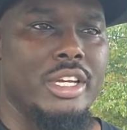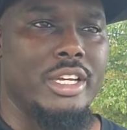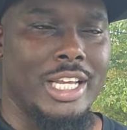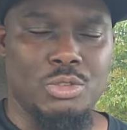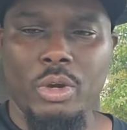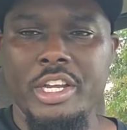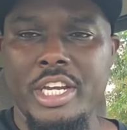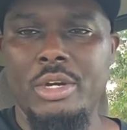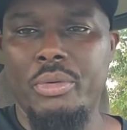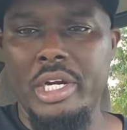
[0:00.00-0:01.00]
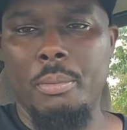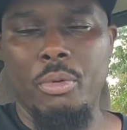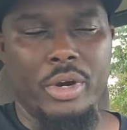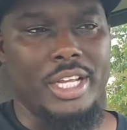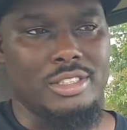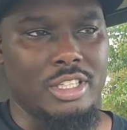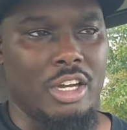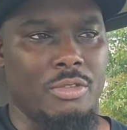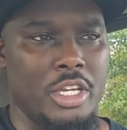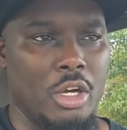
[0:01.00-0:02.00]
that's why you need to read up on that
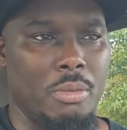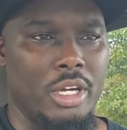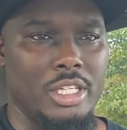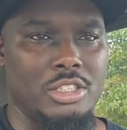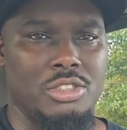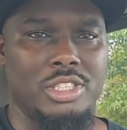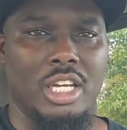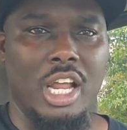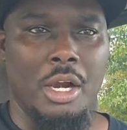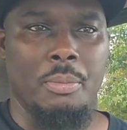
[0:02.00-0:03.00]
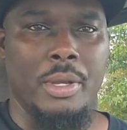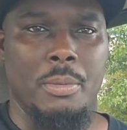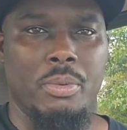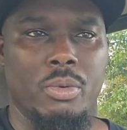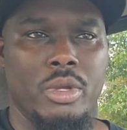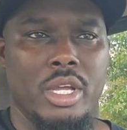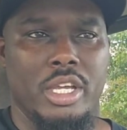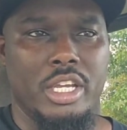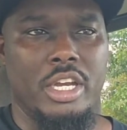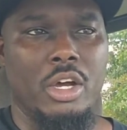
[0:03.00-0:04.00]
stuff, you know, because you see a lot of people,
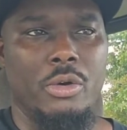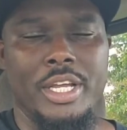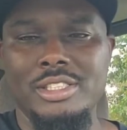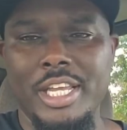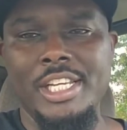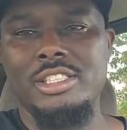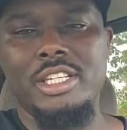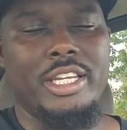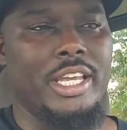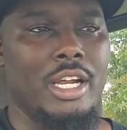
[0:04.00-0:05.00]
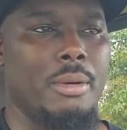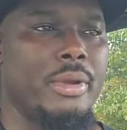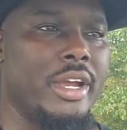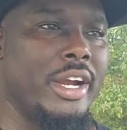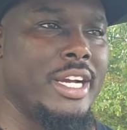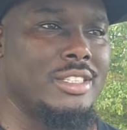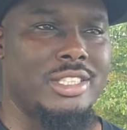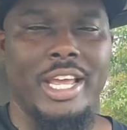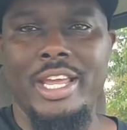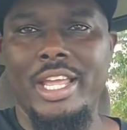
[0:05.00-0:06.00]
you know, it's easy to get up here and
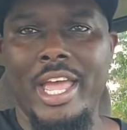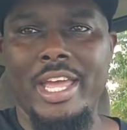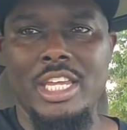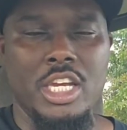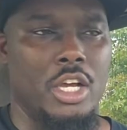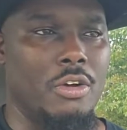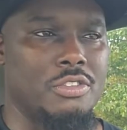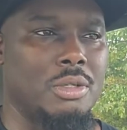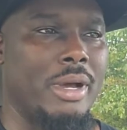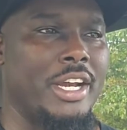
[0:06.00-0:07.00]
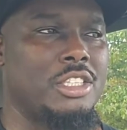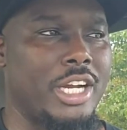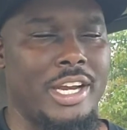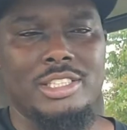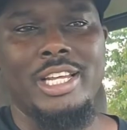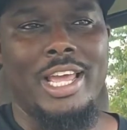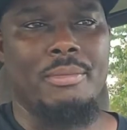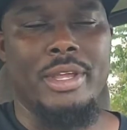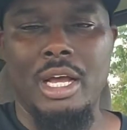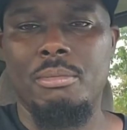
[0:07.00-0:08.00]
say, hey, you know, if somebody try to attack
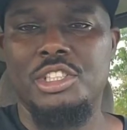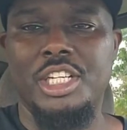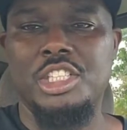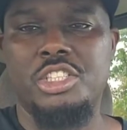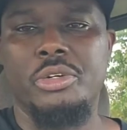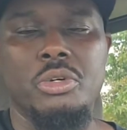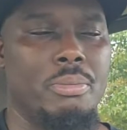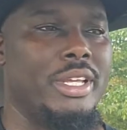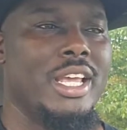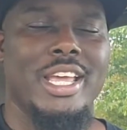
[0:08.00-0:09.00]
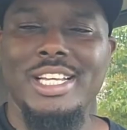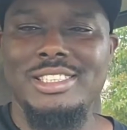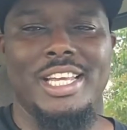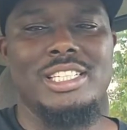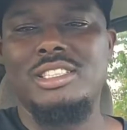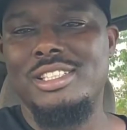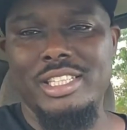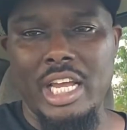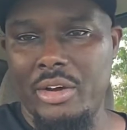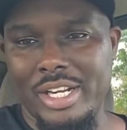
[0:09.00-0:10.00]
me, I'm going to just shoot them. And it's easy to
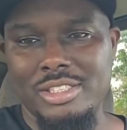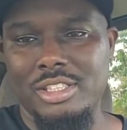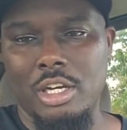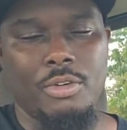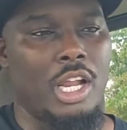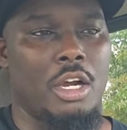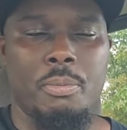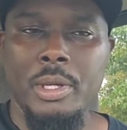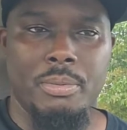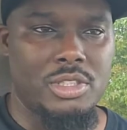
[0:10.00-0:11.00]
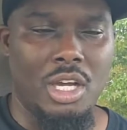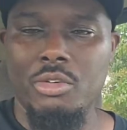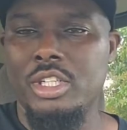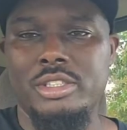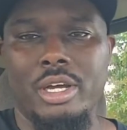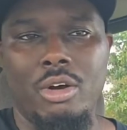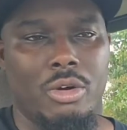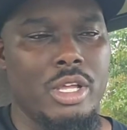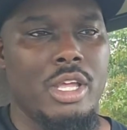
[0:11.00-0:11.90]
say all that stuff. A lot of people talk the talk,